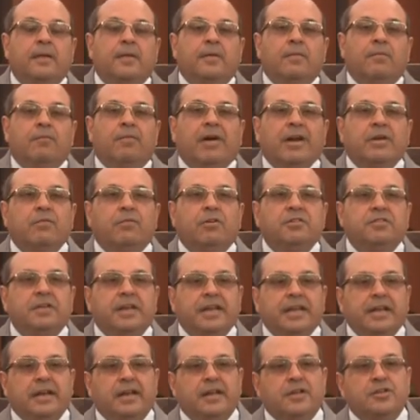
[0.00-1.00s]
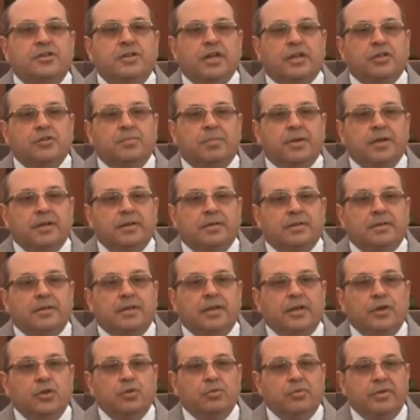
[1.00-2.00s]
One was an English judgment
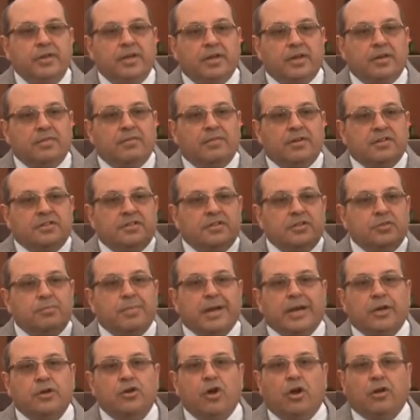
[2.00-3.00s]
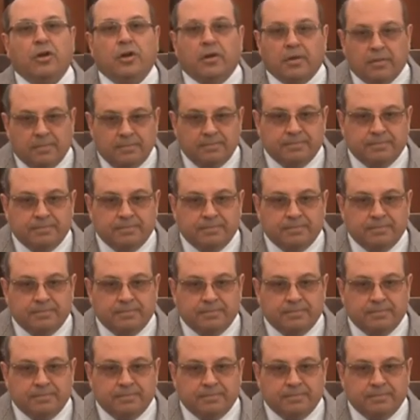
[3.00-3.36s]
in Union versus McDonald